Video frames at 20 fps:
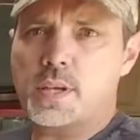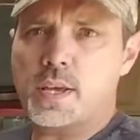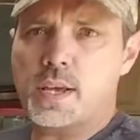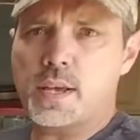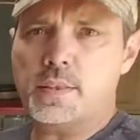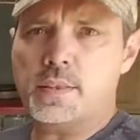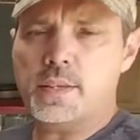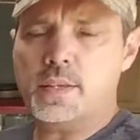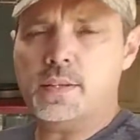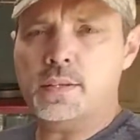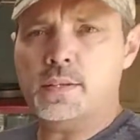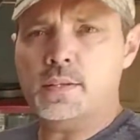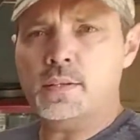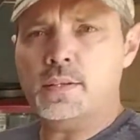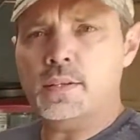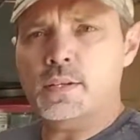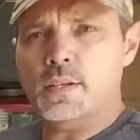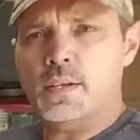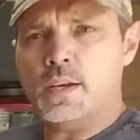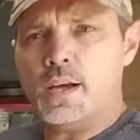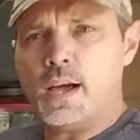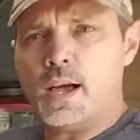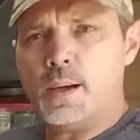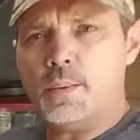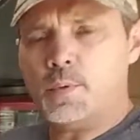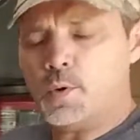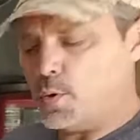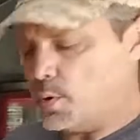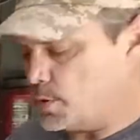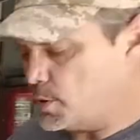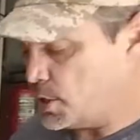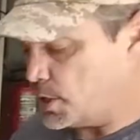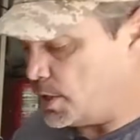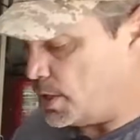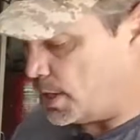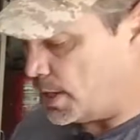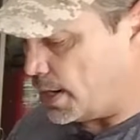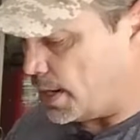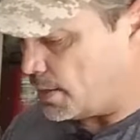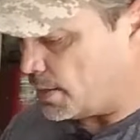and then I'm going to
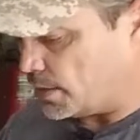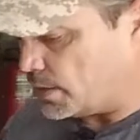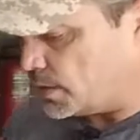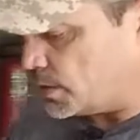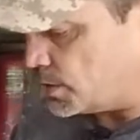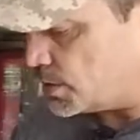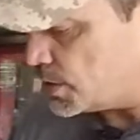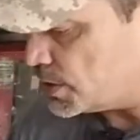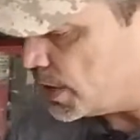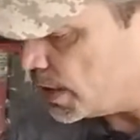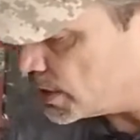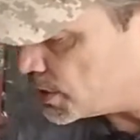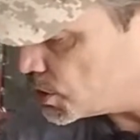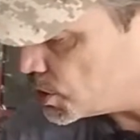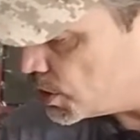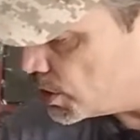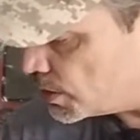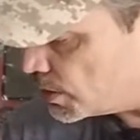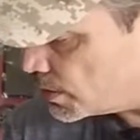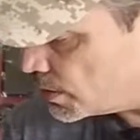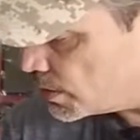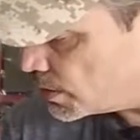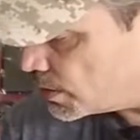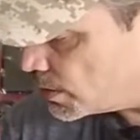cut out a little section.